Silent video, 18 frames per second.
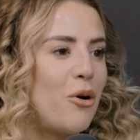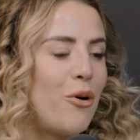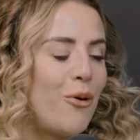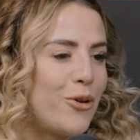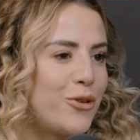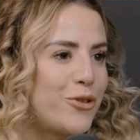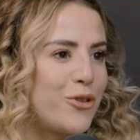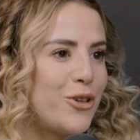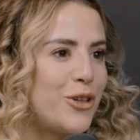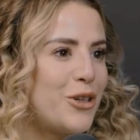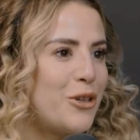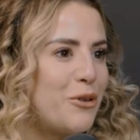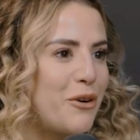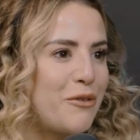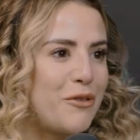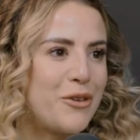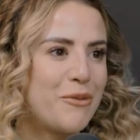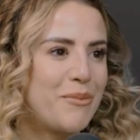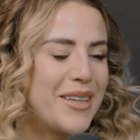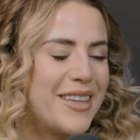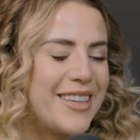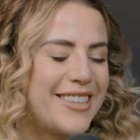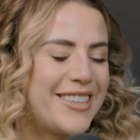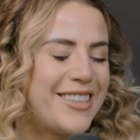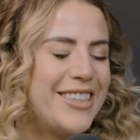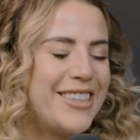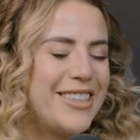whole slew, if you've been
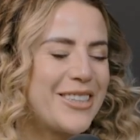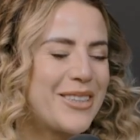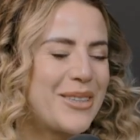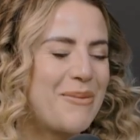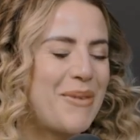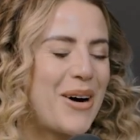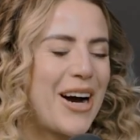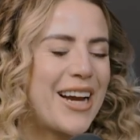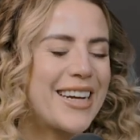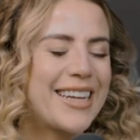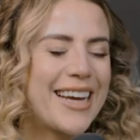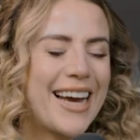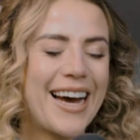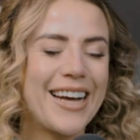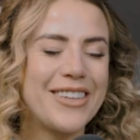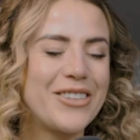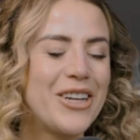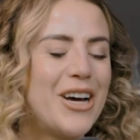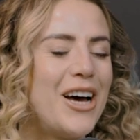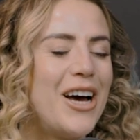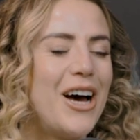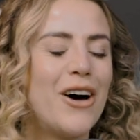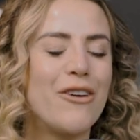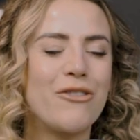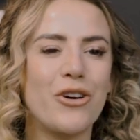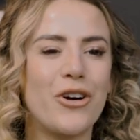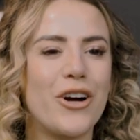listening to the podcast,
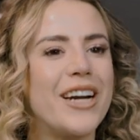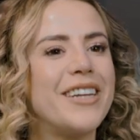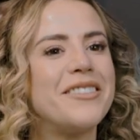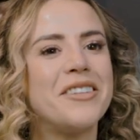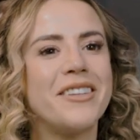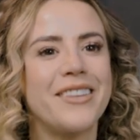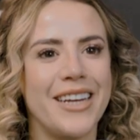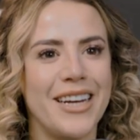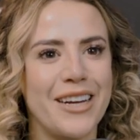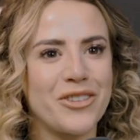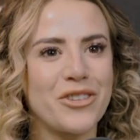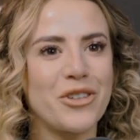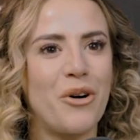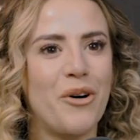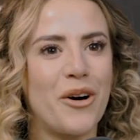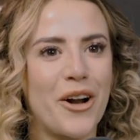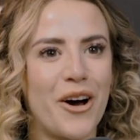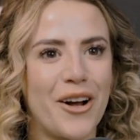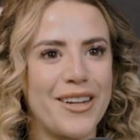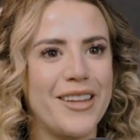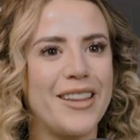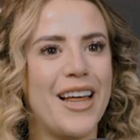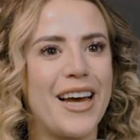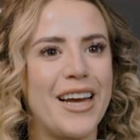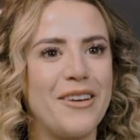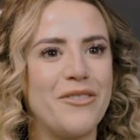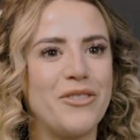of crazy things going on in
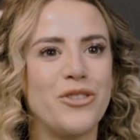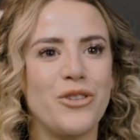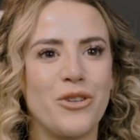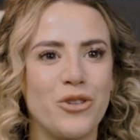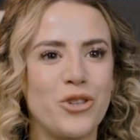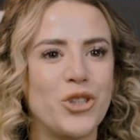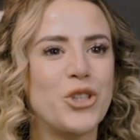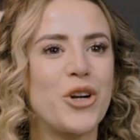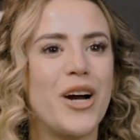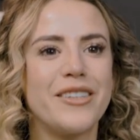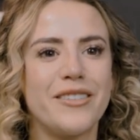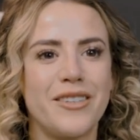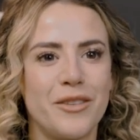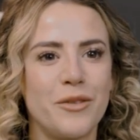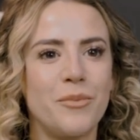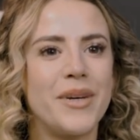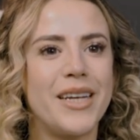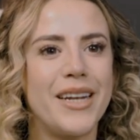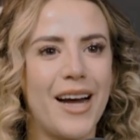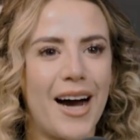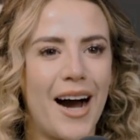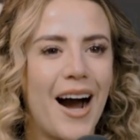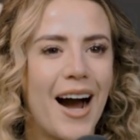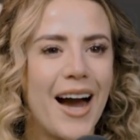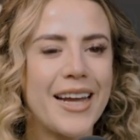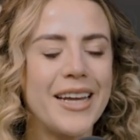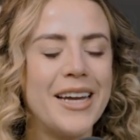life. So stress has been
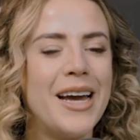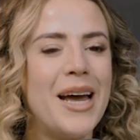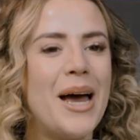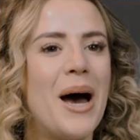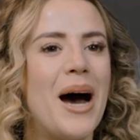high.